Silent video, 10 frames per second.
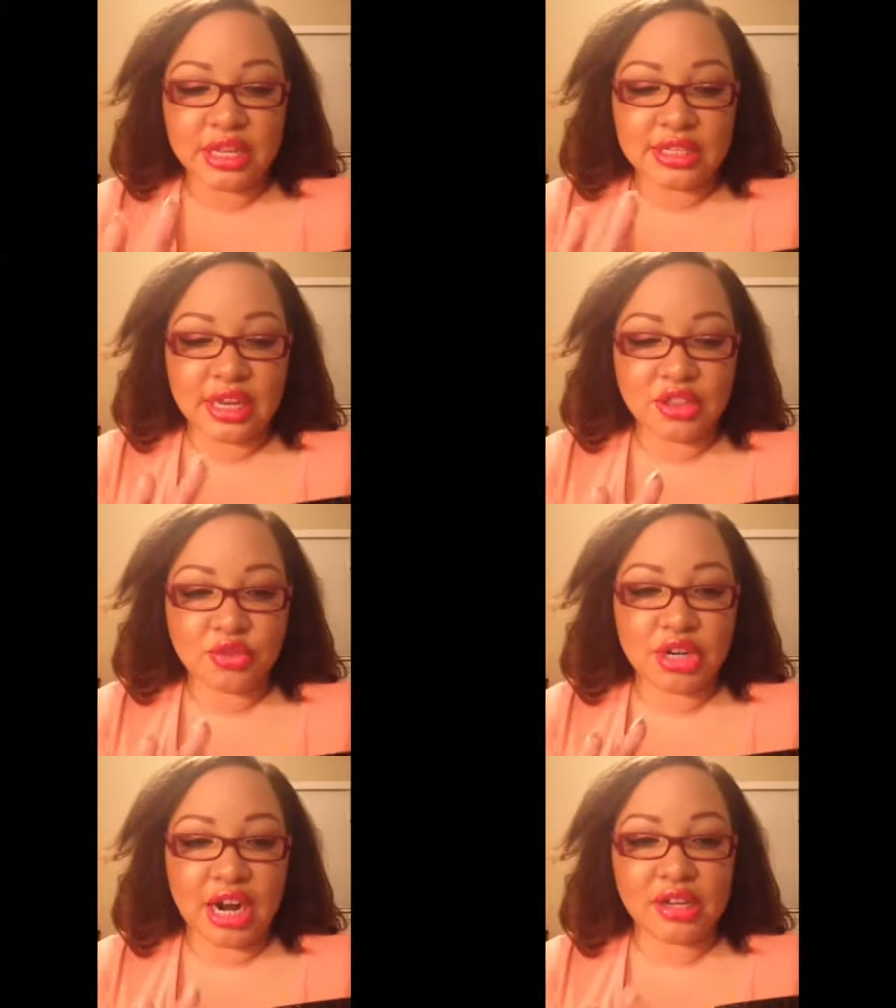Take
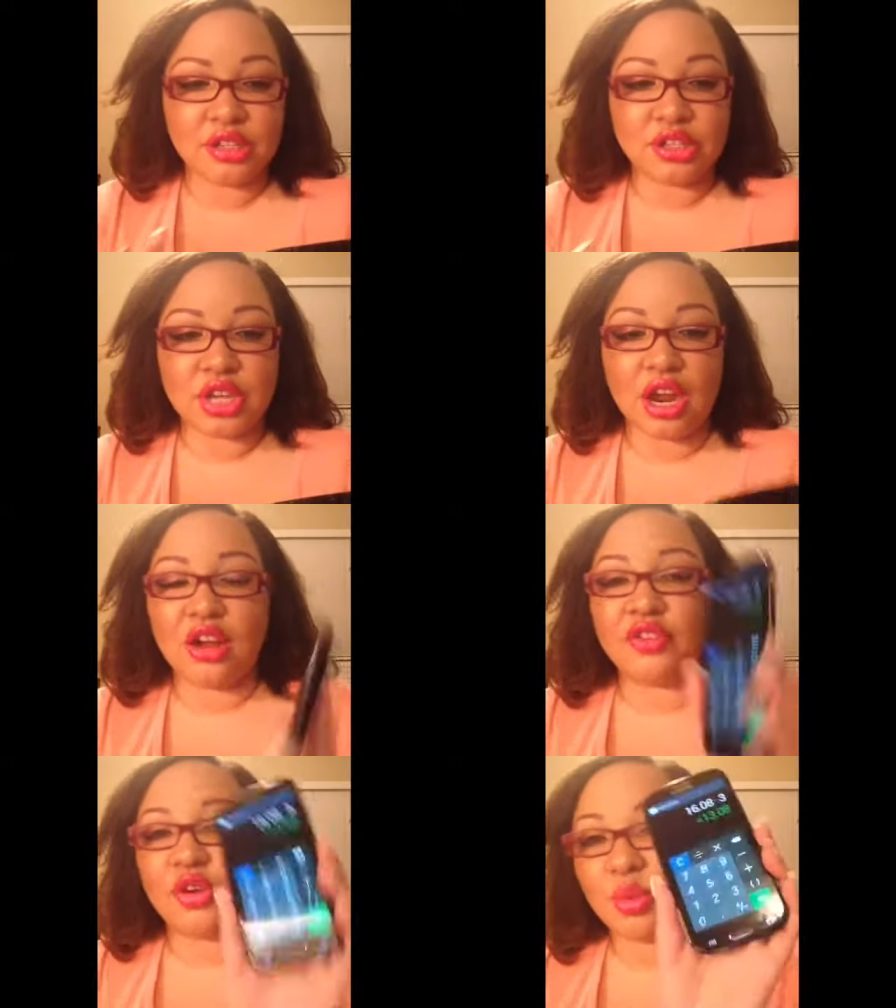three dollars
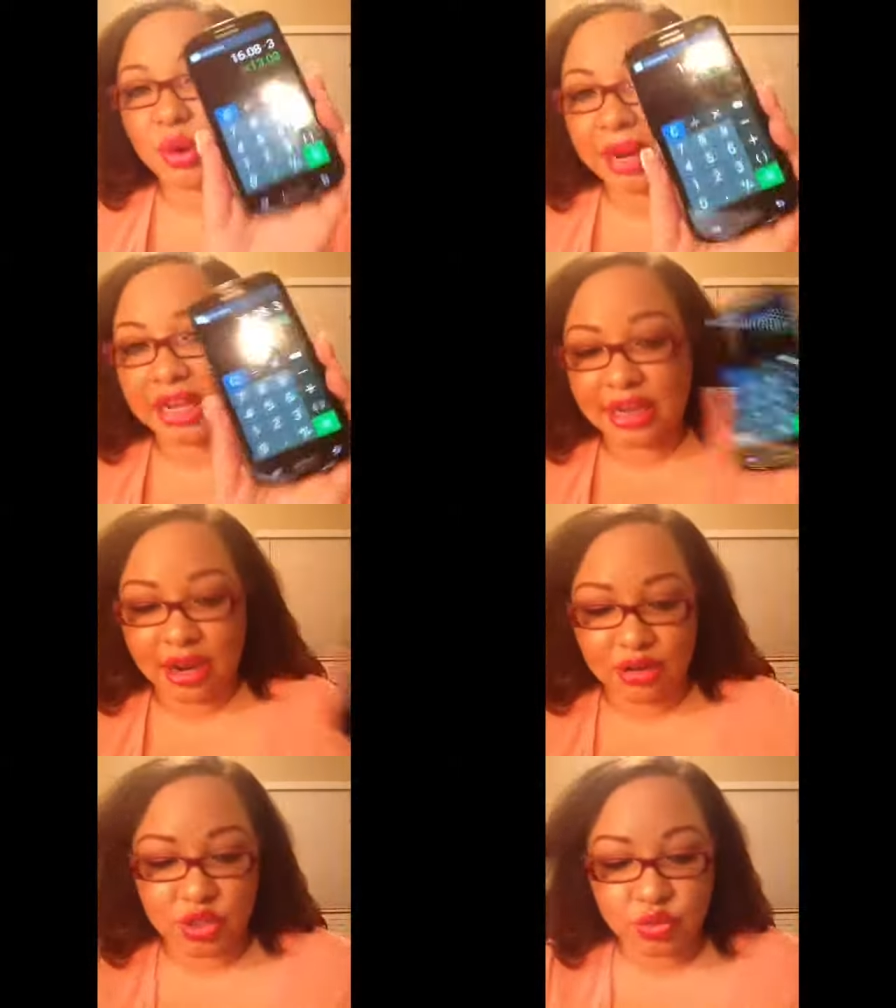off. We're back
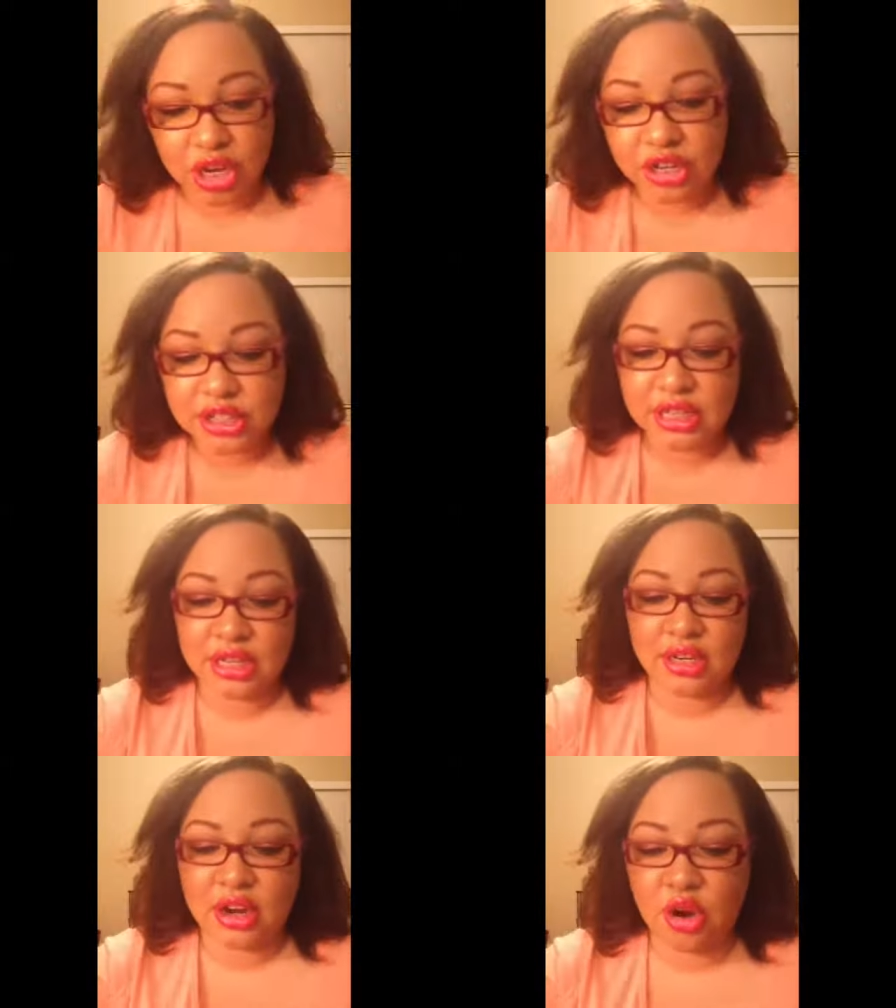down to
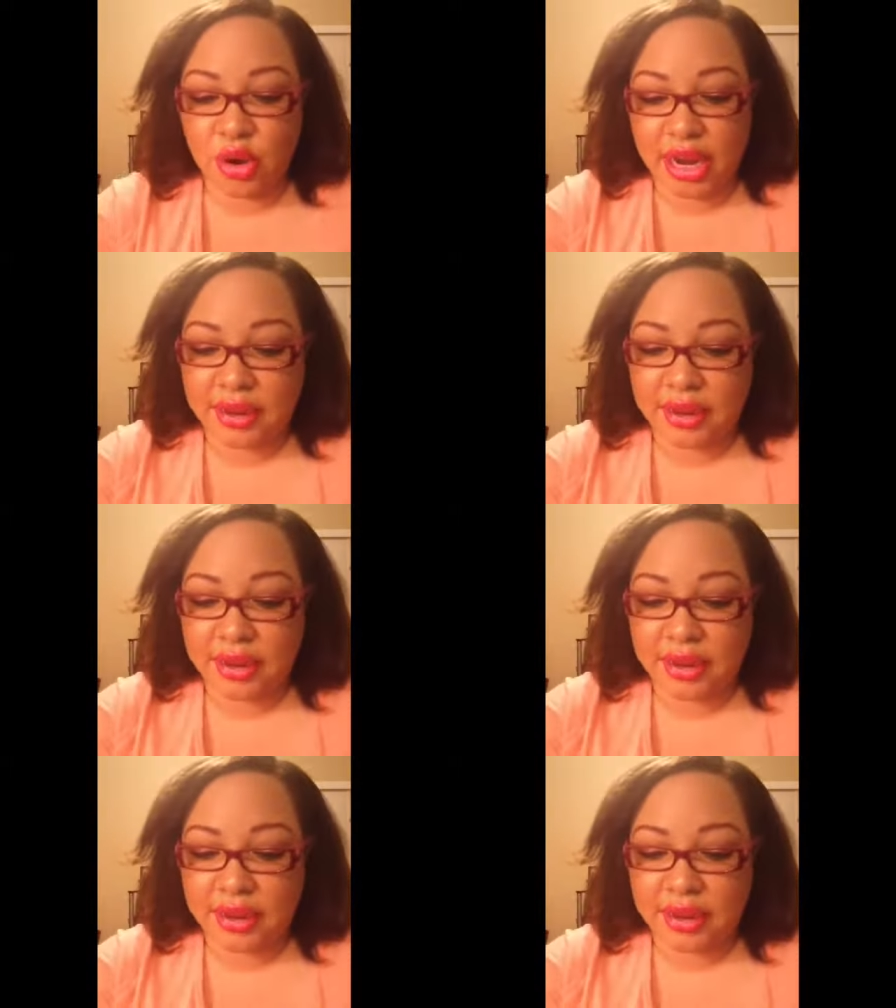thirteen oh eight.